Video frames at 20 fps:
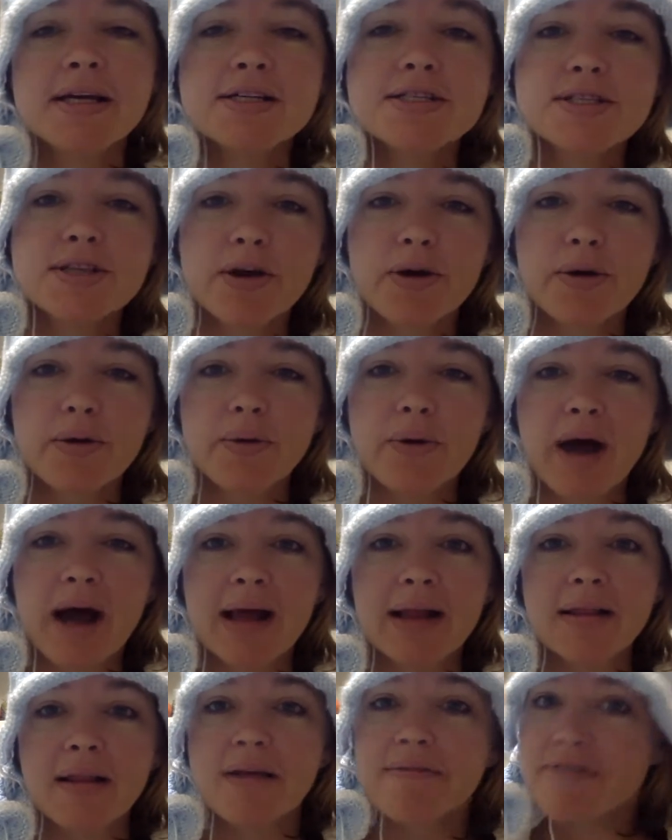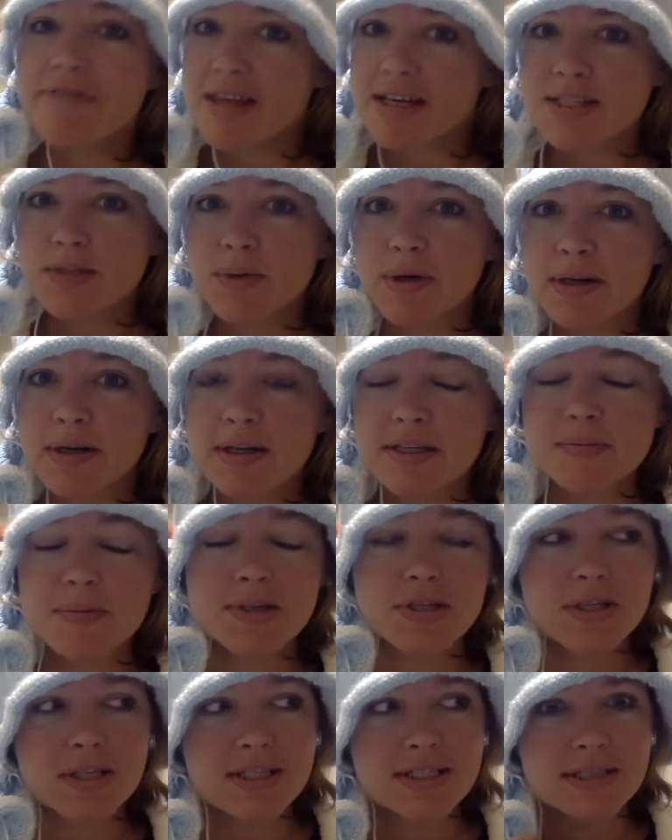So I love this one,
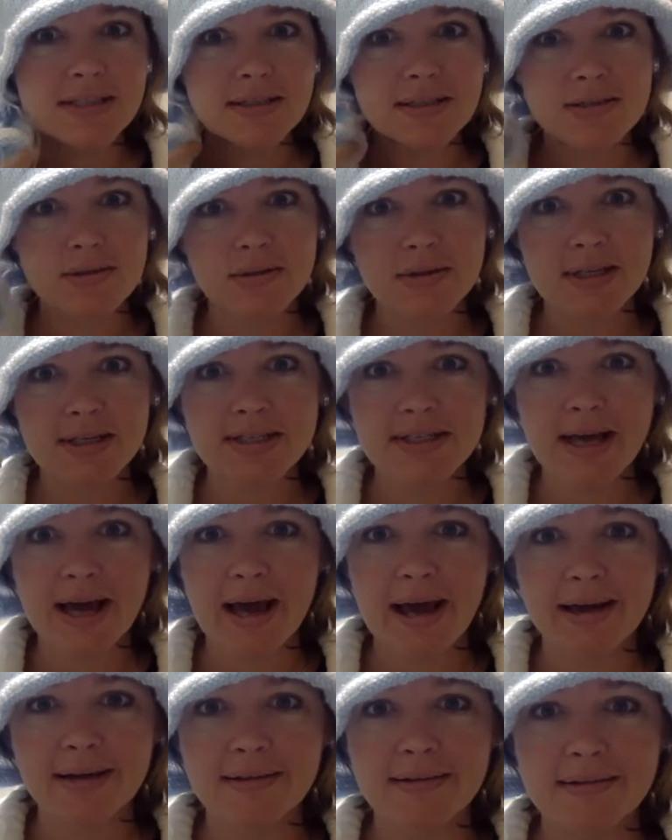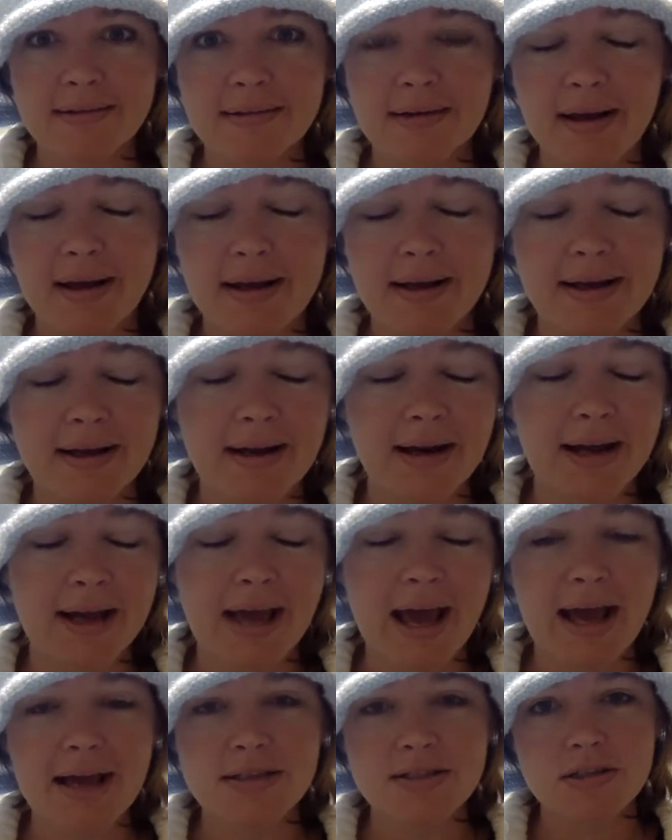especially since this hat, I needed a
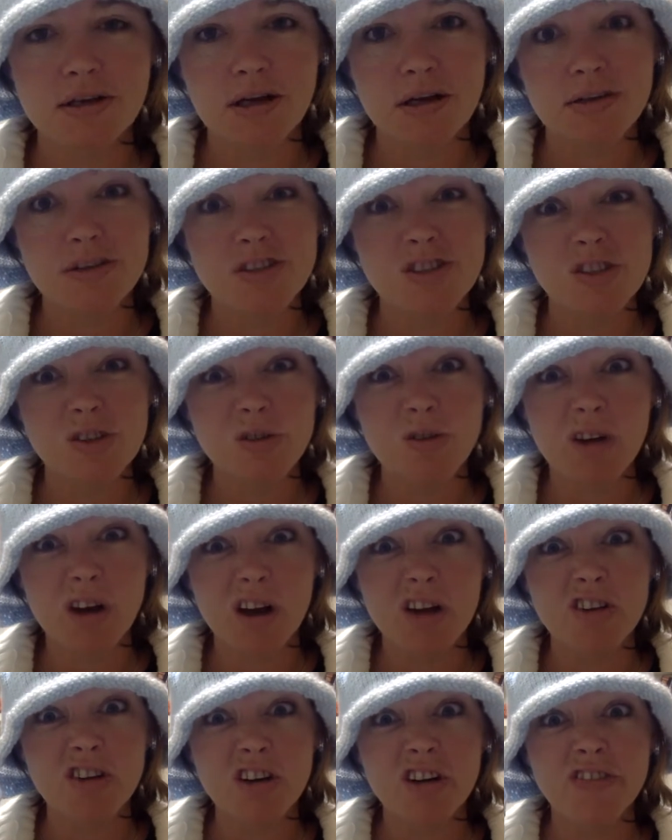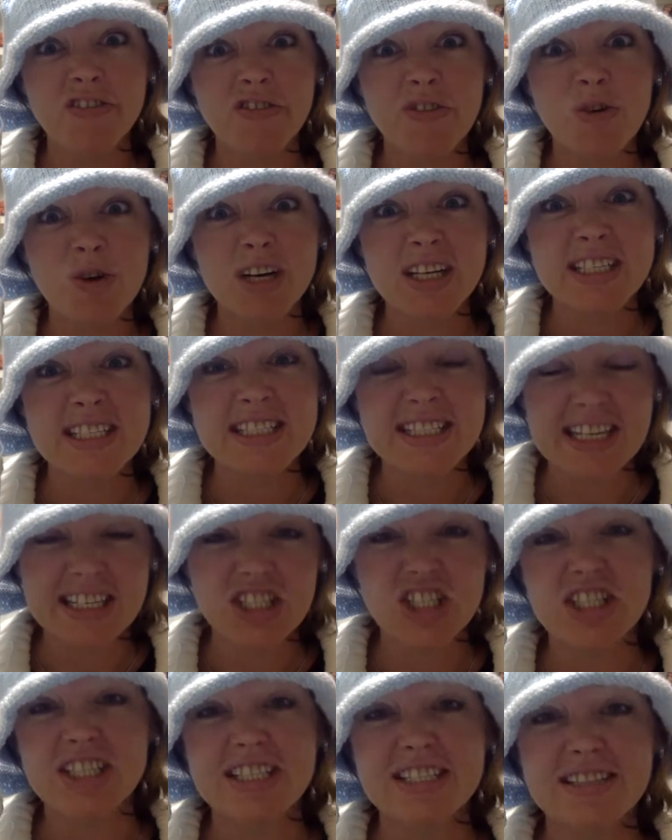cast-on 240
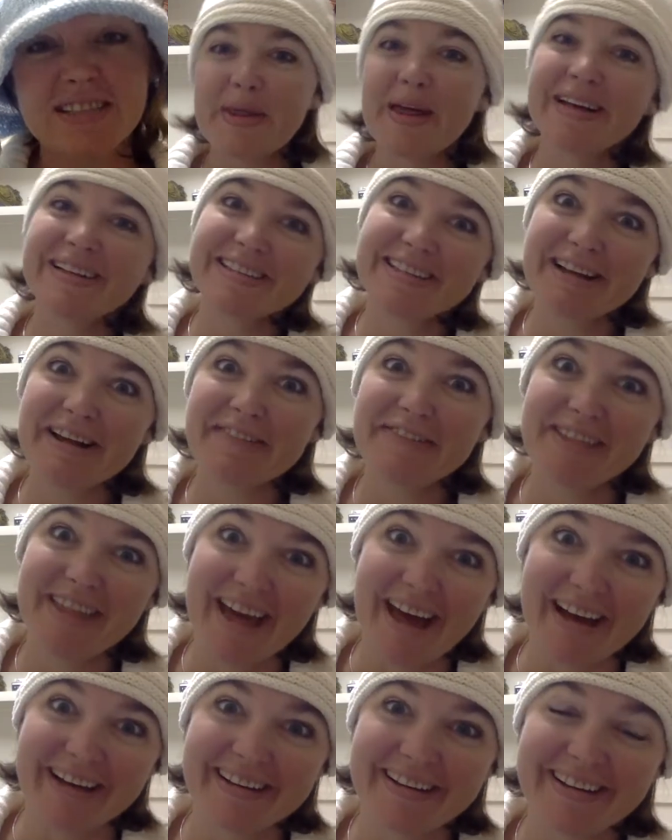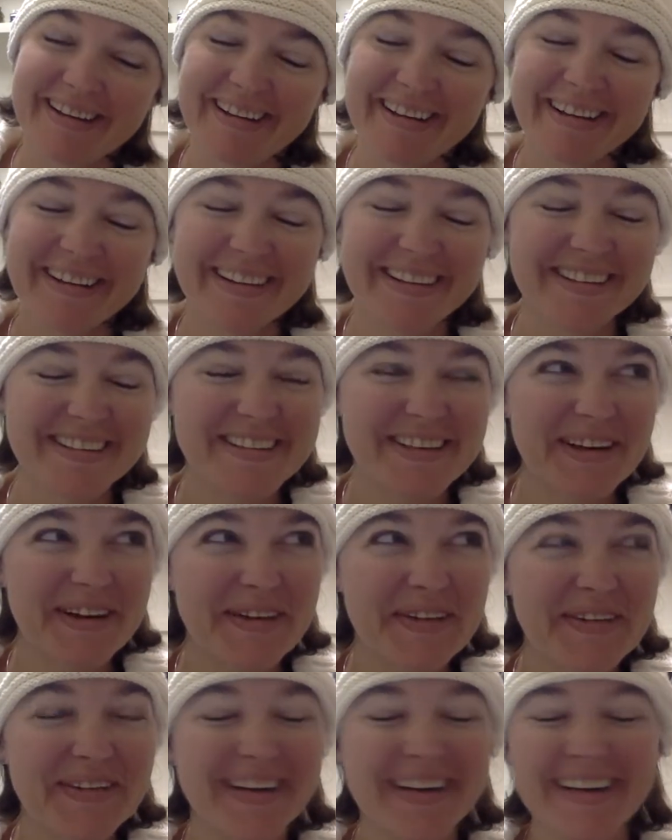stitches. So that's enough of that.
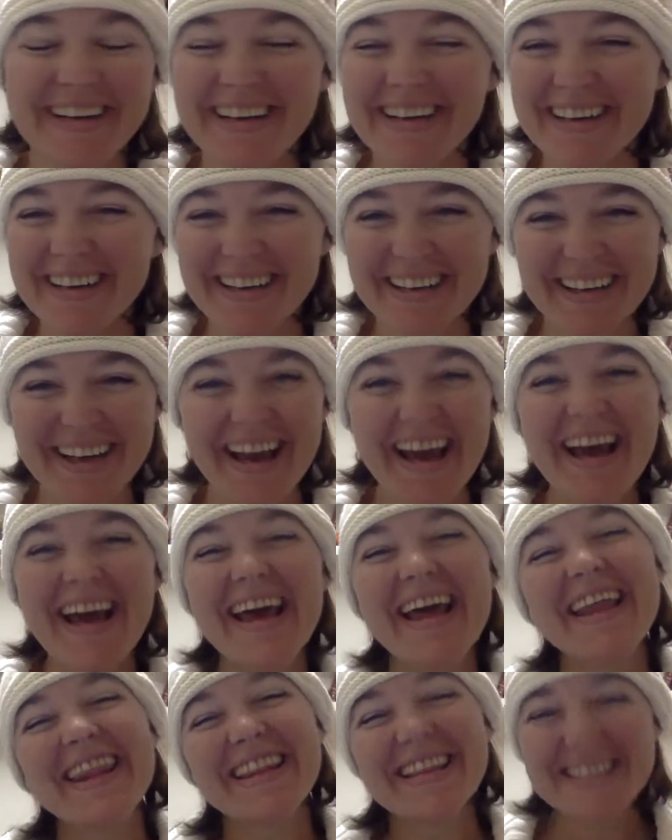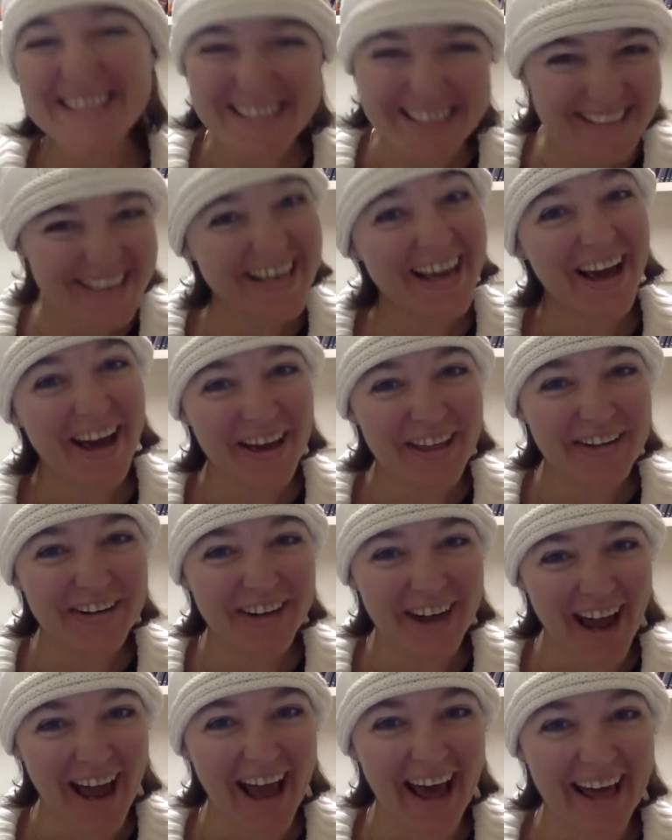So this is the
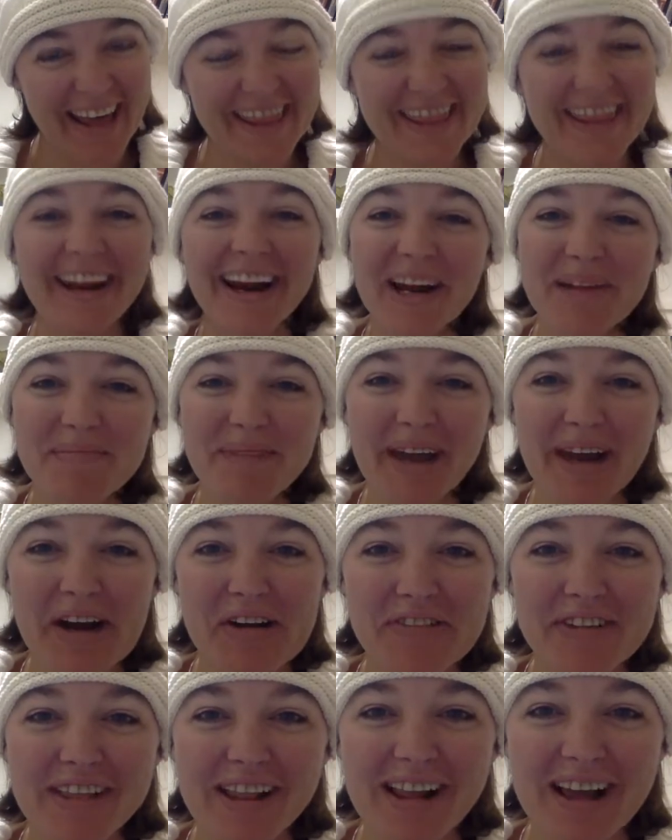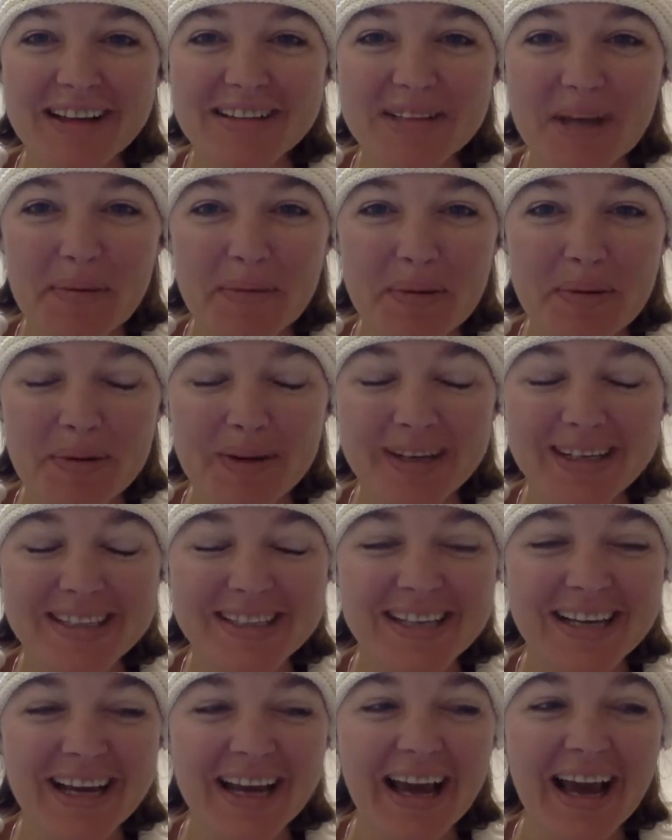other hat that I made over the last couple of weeks.